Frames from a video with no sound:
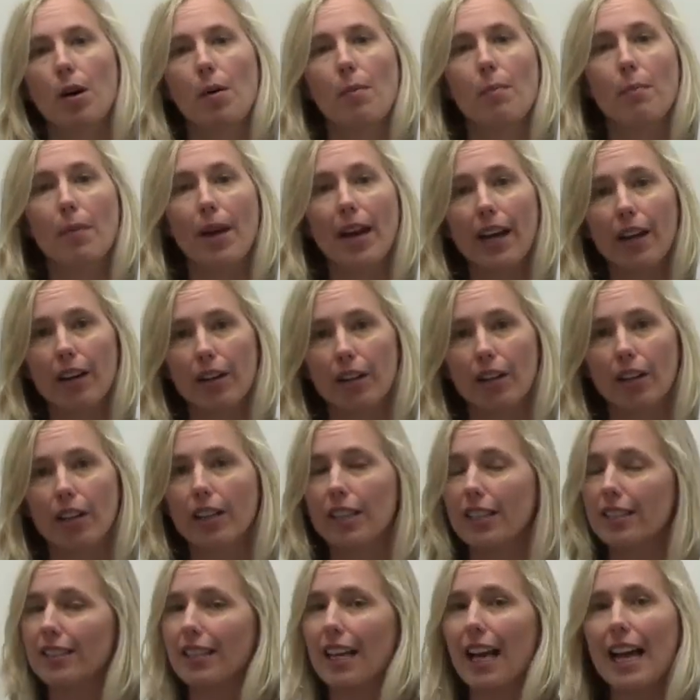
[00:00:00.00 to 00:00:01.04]
matter
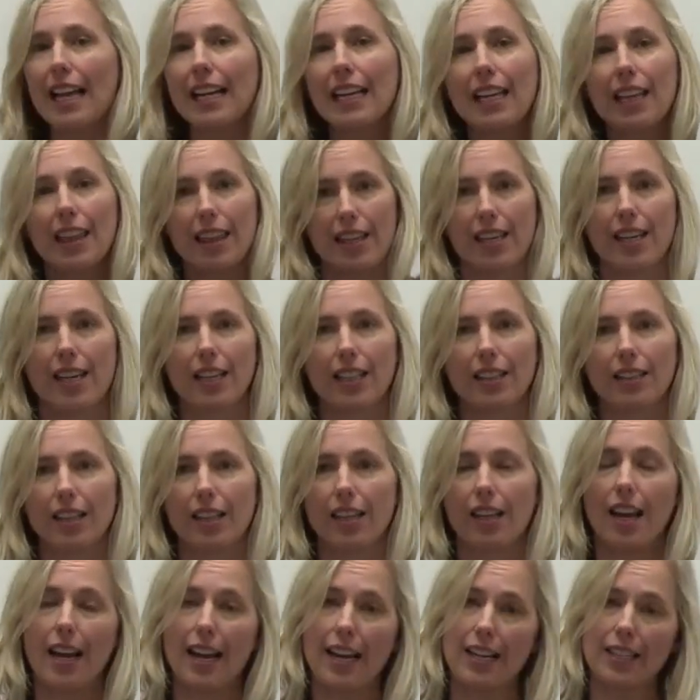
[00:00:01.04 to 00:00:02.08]
is anything
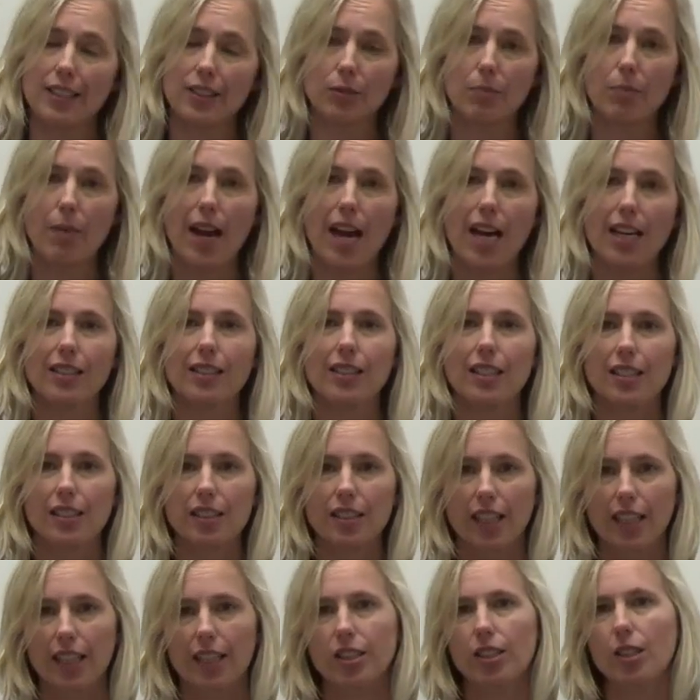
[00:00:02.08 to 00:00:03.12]
that has mass and
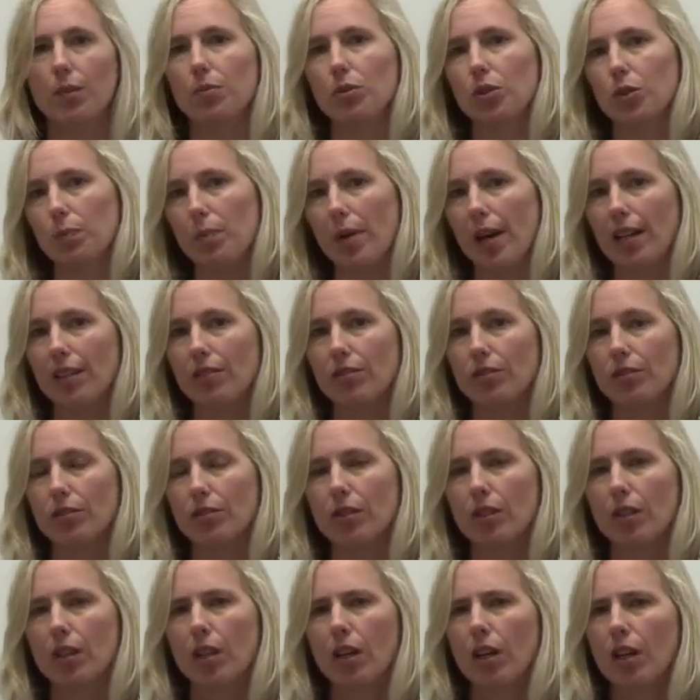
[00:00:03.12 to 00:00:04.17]
takes up space.
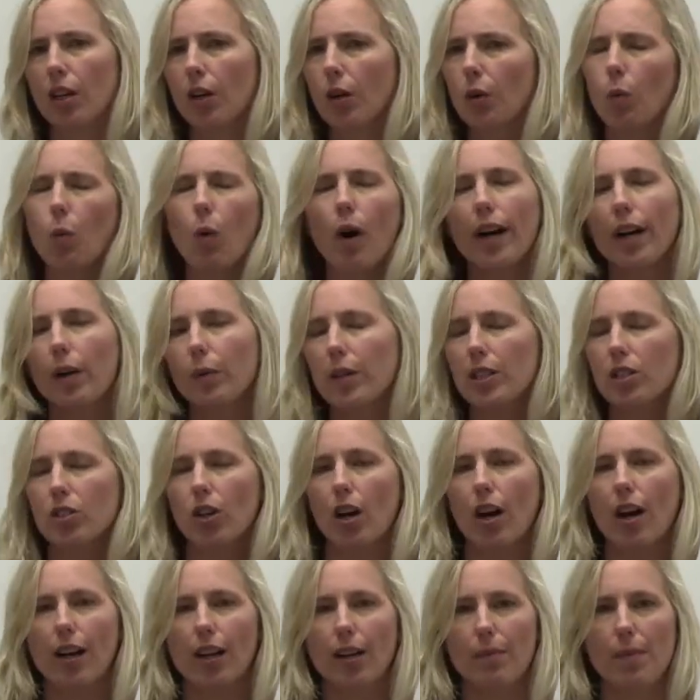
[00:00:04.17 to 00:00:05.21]
Why do we
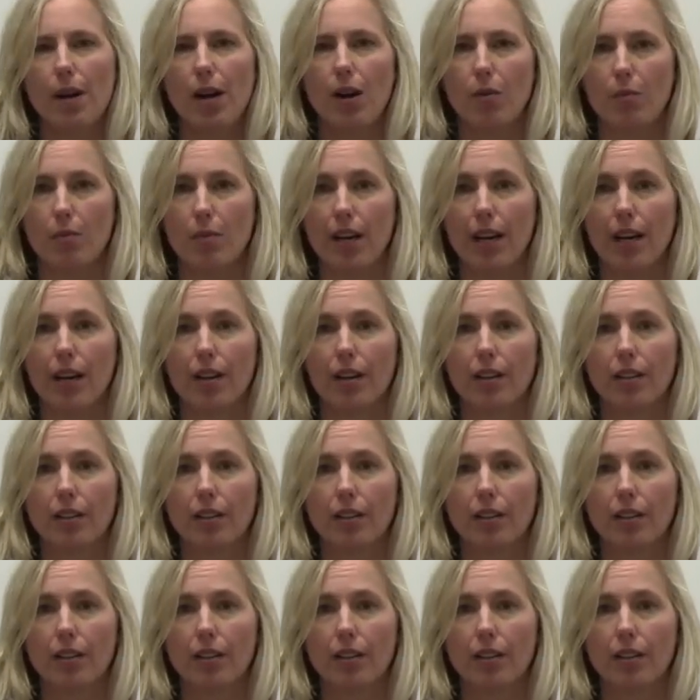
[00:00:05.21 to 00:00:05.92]
talk about matter?